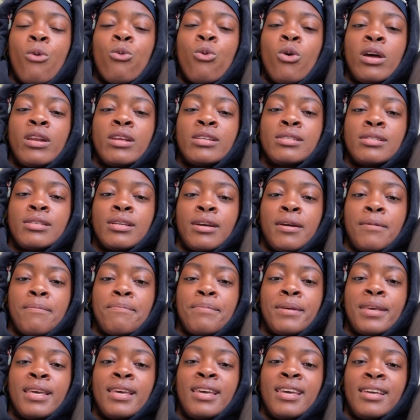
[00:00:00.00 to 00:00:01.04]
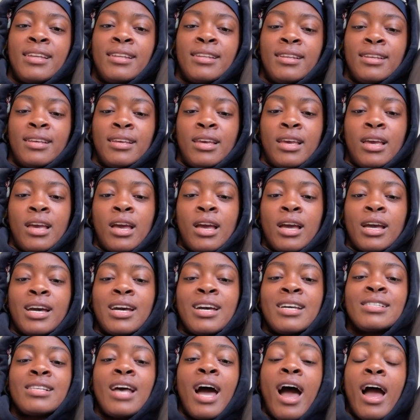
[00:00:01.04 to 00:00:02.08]
and I want us to compete.
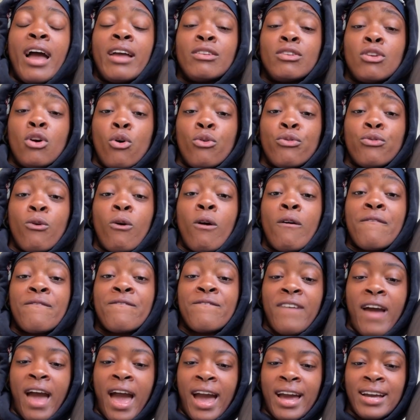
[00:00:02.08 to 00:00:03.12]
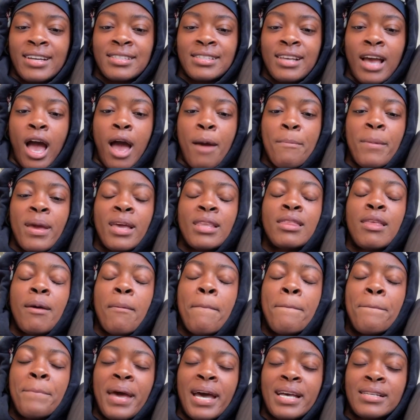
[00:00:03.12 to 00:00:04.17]
Because I know for a fact I make
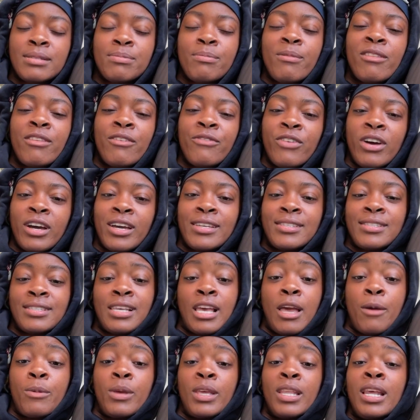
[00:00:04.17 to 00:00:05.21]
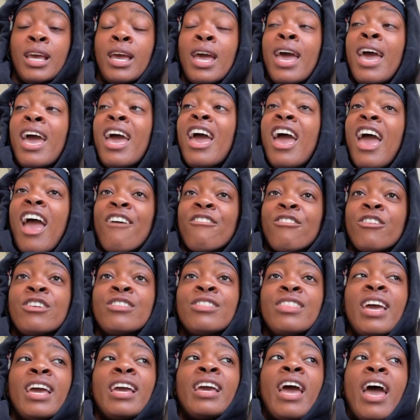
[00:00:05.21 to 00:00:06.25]
the best motherfucking salmon.
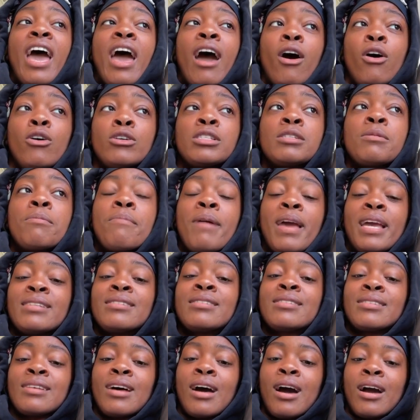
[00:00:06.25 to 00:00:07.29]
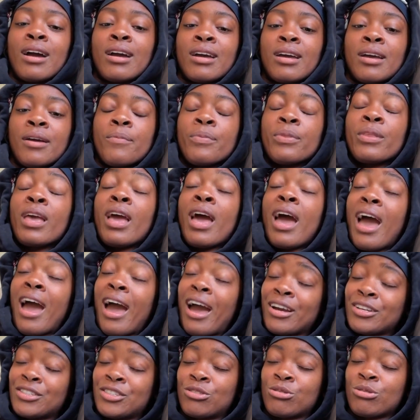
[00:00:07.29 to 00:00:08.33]
Everything else may suck.
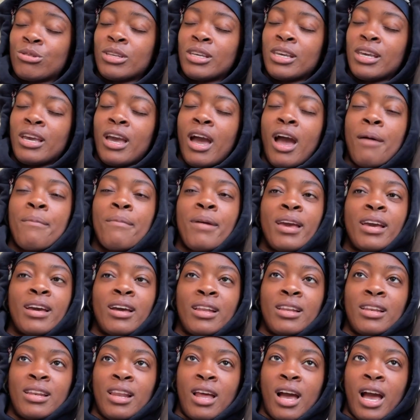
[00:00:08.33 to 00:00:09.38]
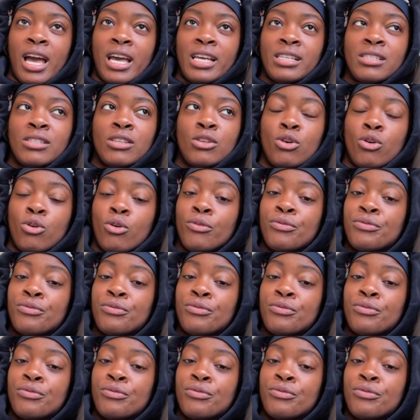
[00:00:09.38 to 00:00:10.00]
Actually, I make a nice